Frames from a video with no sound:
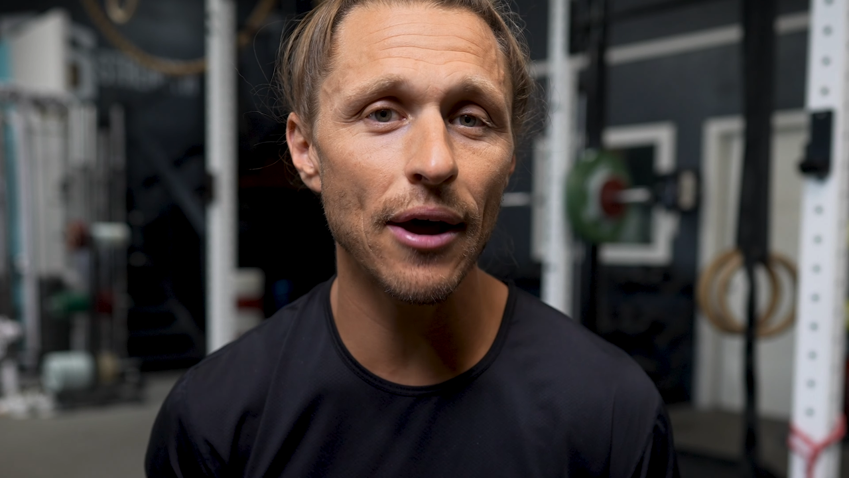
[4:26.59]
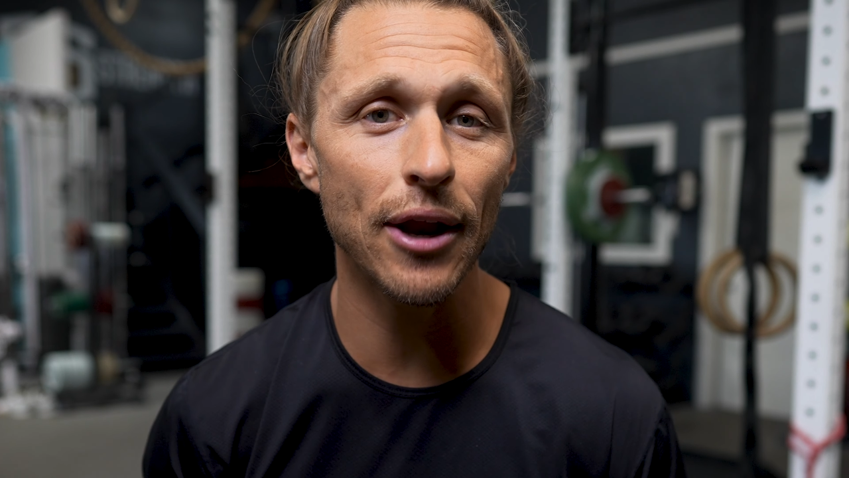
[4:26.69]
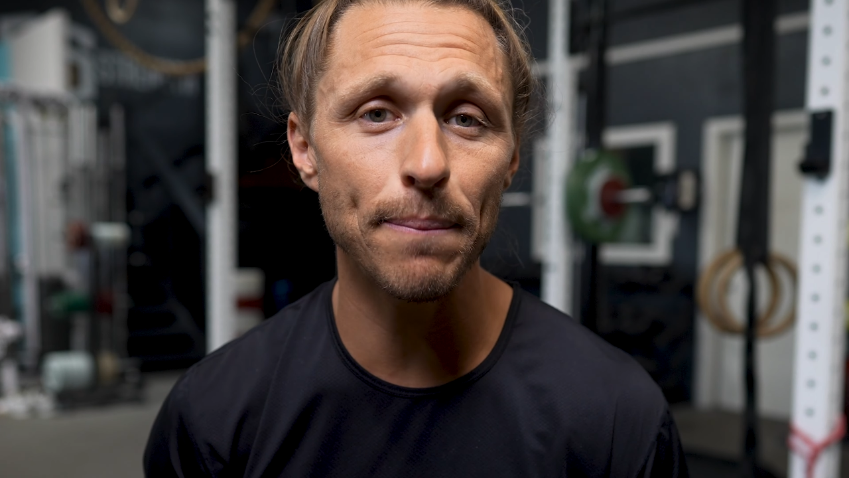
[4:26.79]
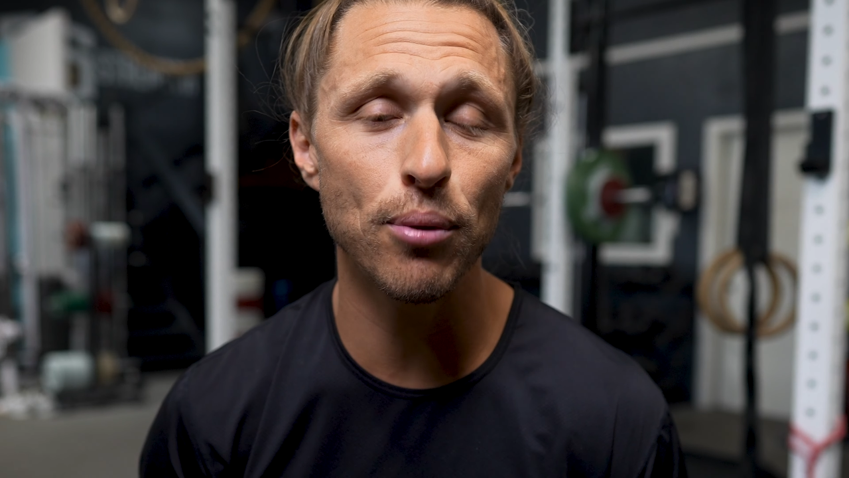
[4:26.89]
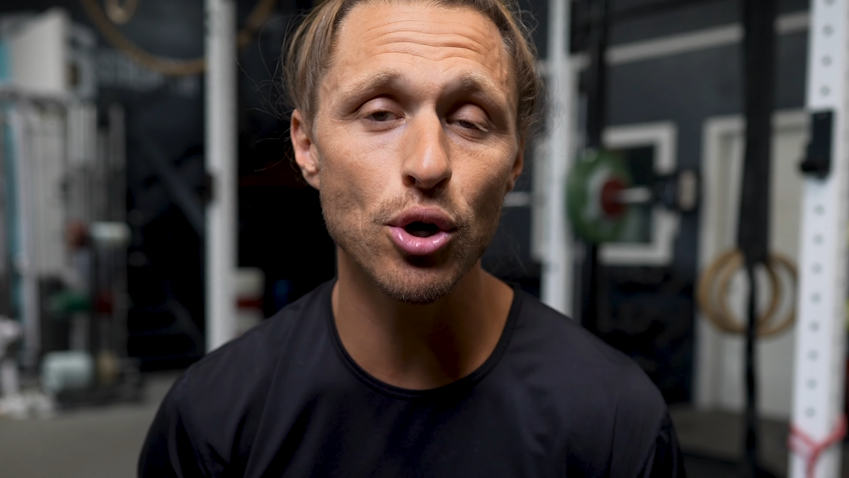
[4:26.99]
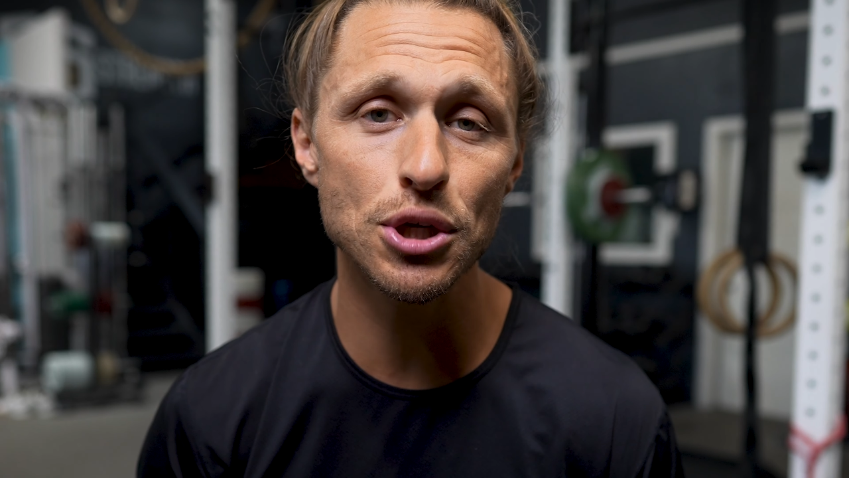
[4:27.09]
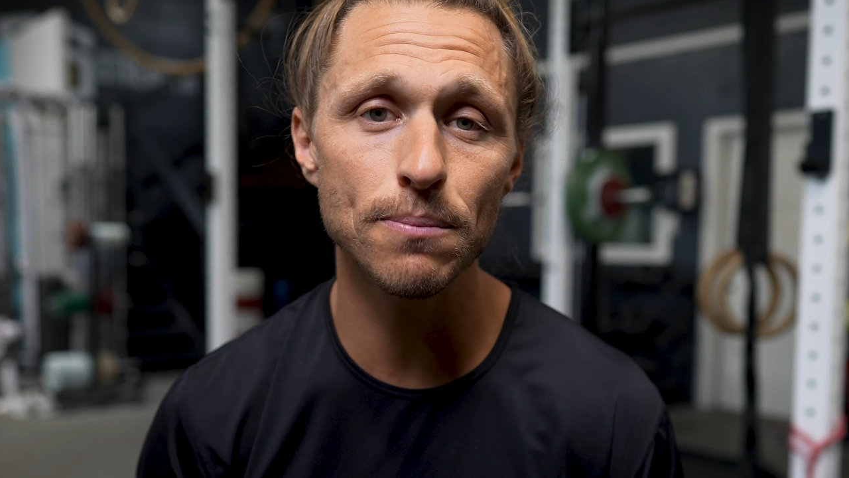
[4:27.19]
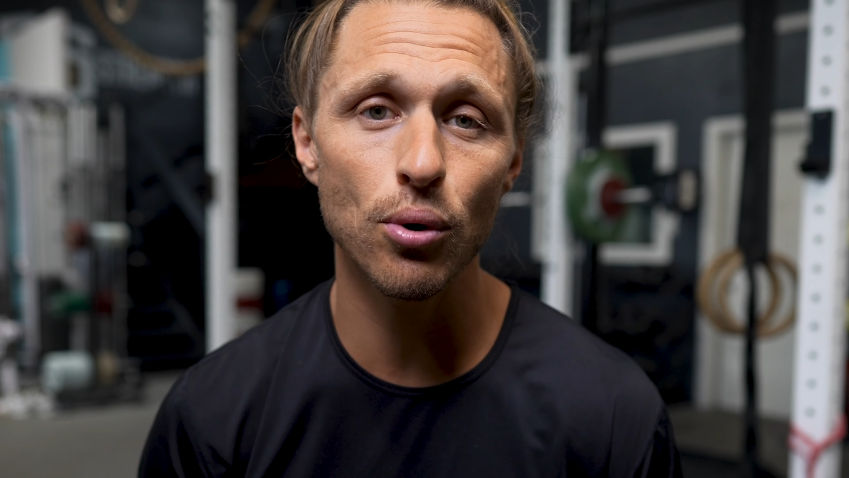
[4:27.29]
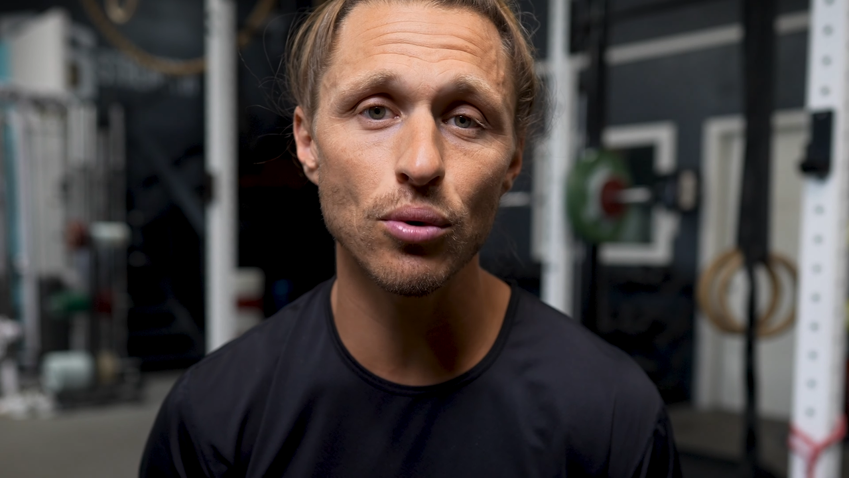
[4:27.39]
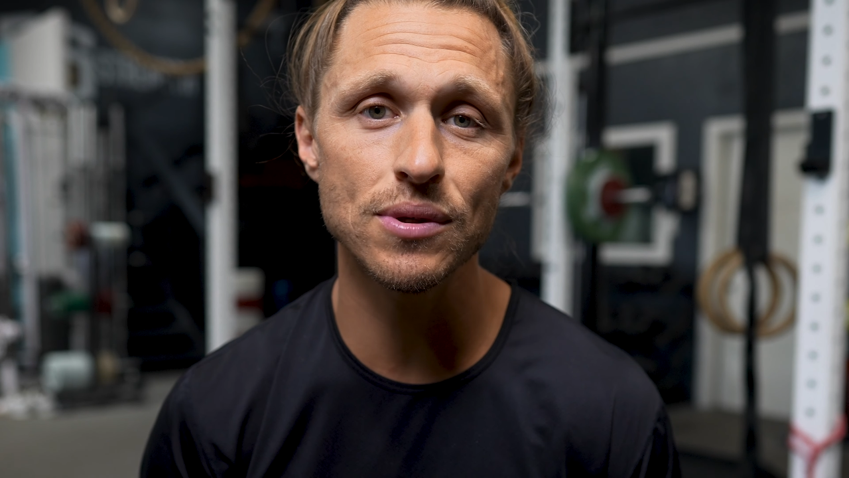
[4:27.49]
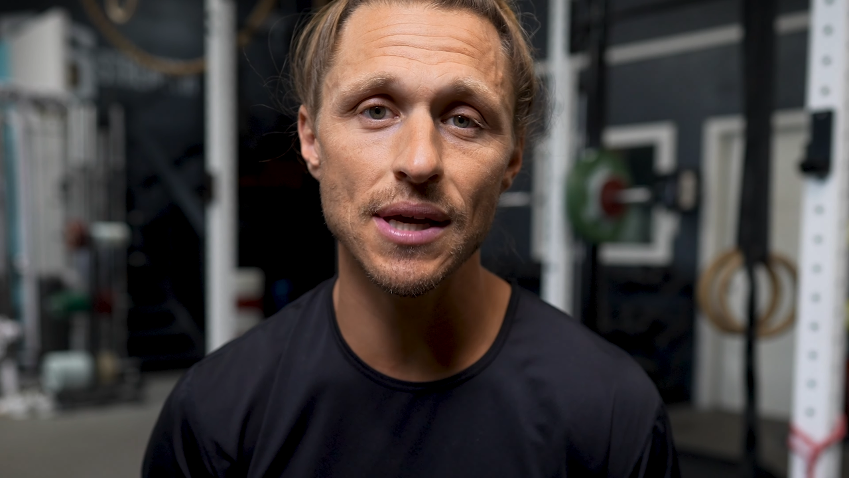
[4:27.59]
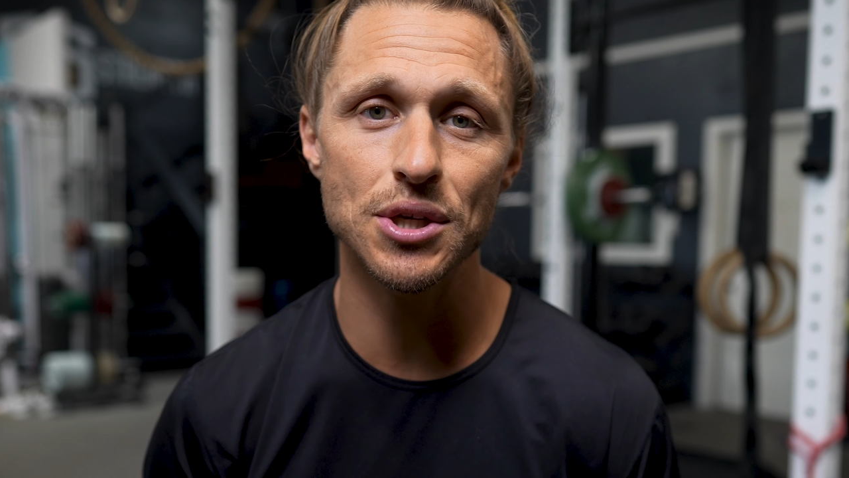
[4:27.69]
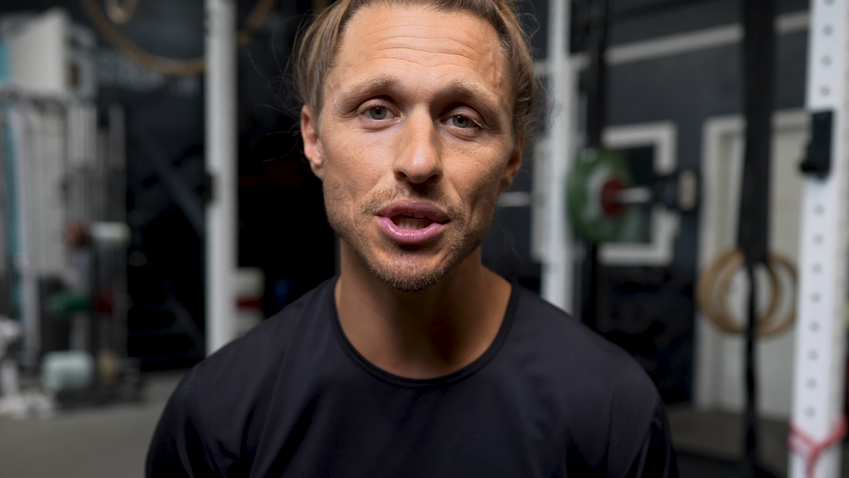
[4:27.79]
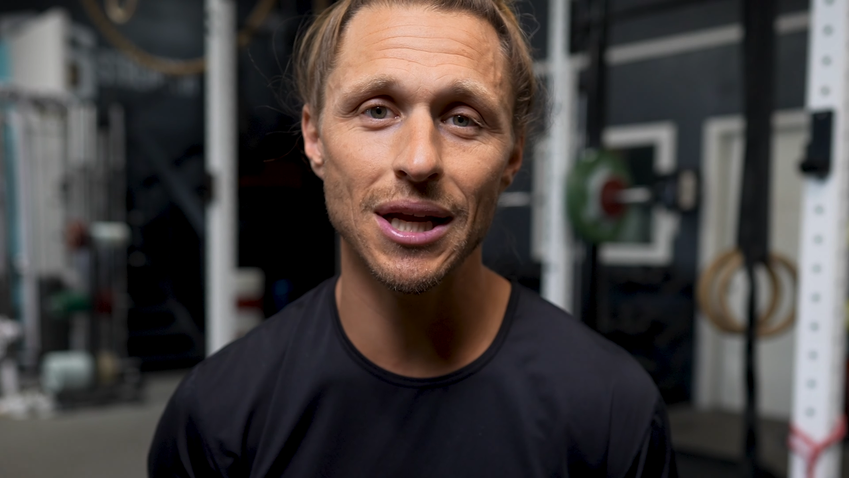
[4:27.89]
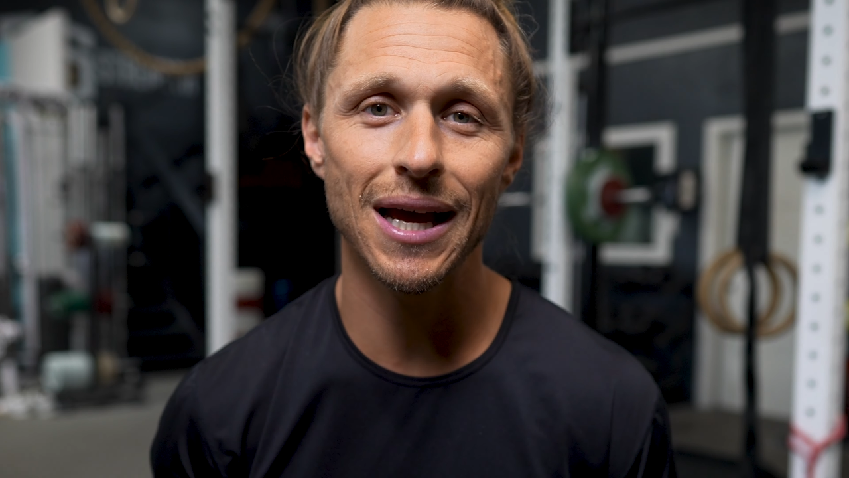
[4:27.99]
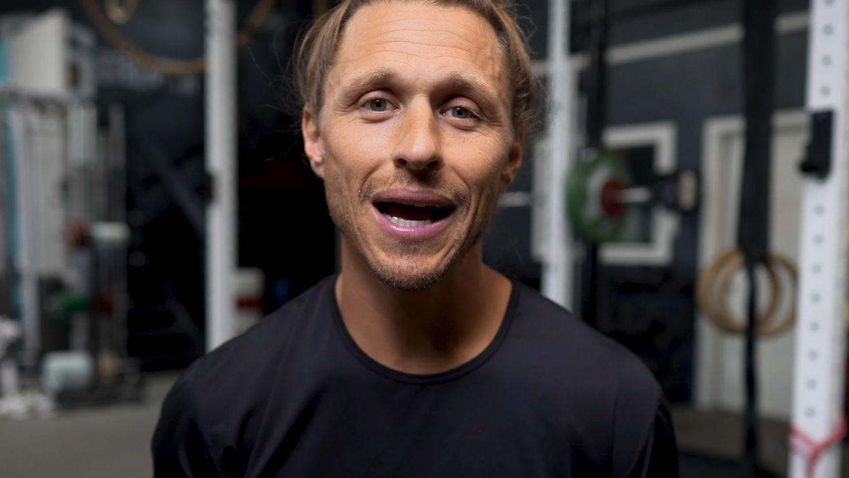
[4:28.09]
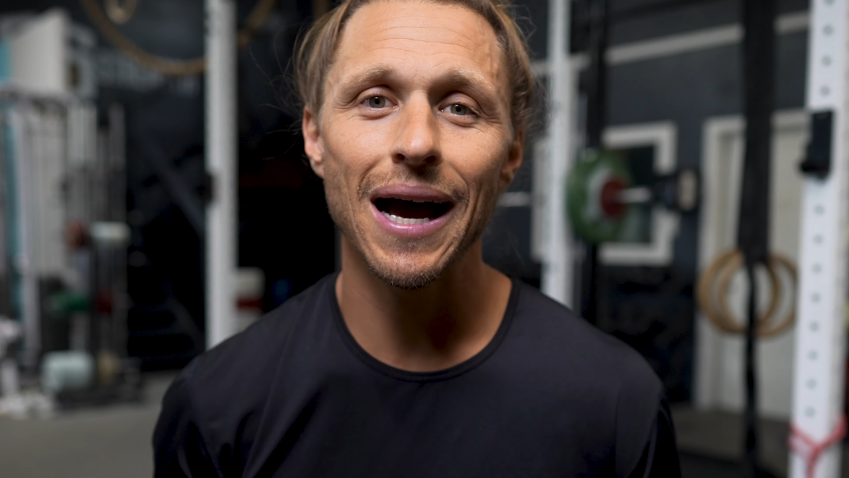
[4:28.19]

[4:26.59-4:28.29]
out a push and pull session,